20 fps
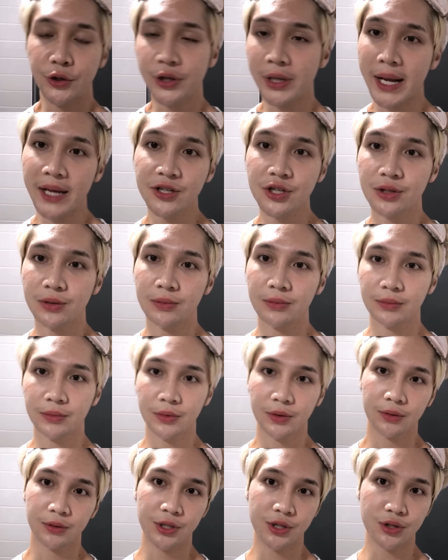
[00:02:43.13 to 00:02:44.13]
Now you can actually
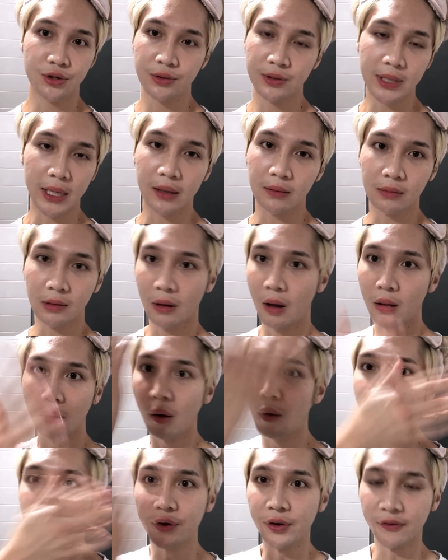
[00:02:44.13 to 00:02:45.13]
just use that
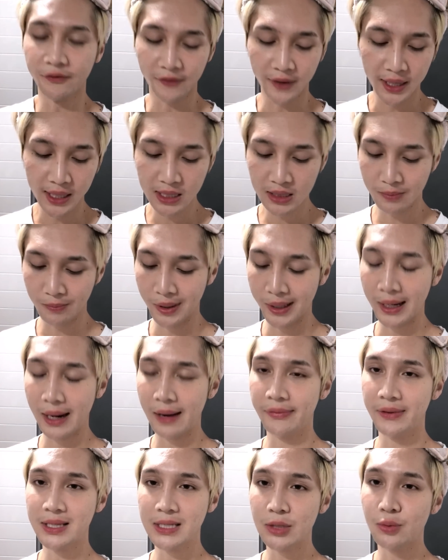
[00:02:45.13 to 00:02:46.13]
all over your face,
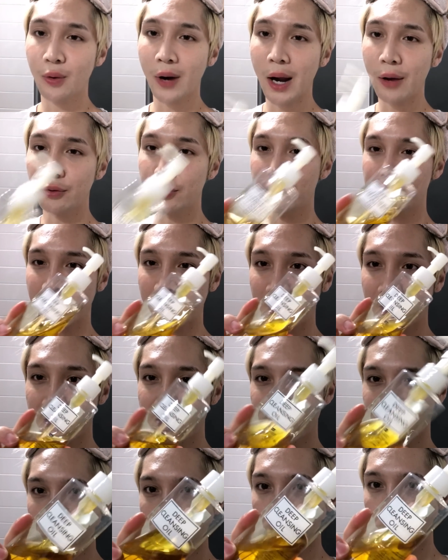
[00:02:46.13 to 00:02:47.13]
but this is where I would use a
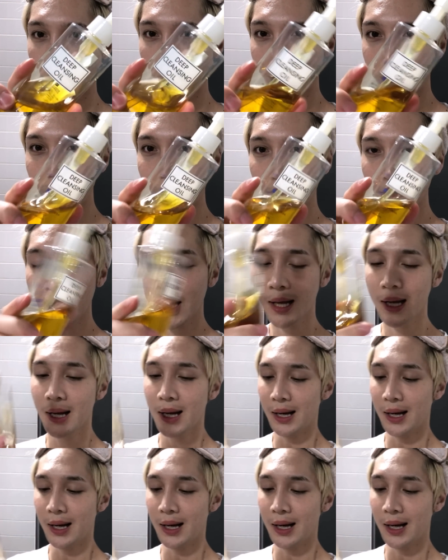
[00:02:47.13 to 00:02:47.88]
cleansing oil.